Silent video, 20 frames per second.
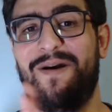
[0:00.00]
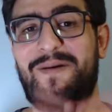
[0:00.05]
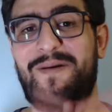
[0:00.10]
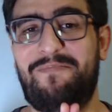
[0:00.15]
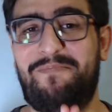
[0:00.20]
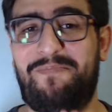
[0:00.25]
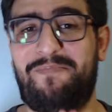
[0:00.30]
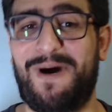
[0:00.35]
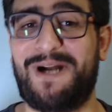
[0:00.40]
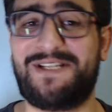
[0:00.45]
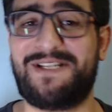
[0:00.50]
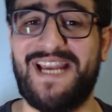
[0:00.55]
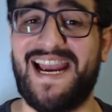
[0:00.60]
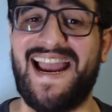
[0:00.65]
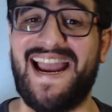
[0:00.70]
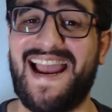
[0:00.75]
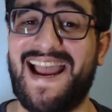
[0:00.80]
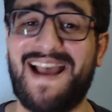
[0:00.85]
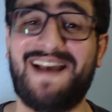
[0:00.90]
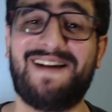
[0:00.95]

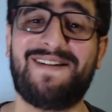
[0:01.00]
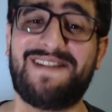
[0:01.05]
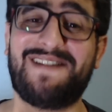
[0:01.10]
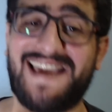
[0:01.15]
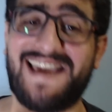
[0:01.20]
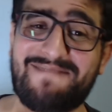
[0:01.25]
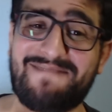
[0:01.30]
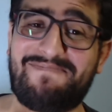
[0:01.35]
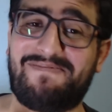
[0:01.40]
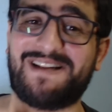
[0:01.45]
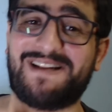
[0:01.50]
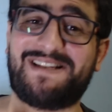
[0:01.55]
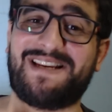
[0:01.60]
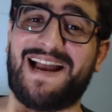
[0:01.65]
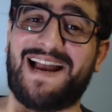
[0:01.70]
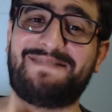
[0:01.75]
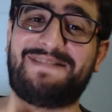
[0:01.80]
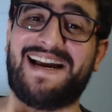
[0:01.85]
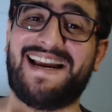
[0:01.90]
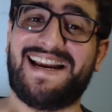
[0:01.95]
Pocha,
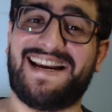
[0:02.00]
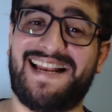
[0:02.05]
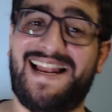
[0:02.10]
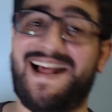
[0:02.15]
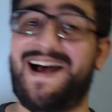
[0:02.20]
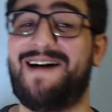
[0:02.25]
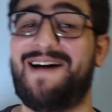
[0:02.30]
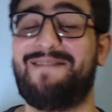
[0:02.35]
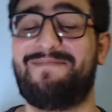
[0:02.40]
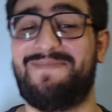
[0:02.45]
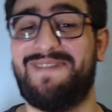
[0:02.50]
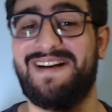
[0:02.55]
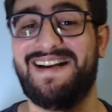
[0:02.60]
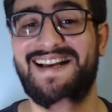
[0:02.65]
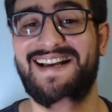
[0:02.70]
my club.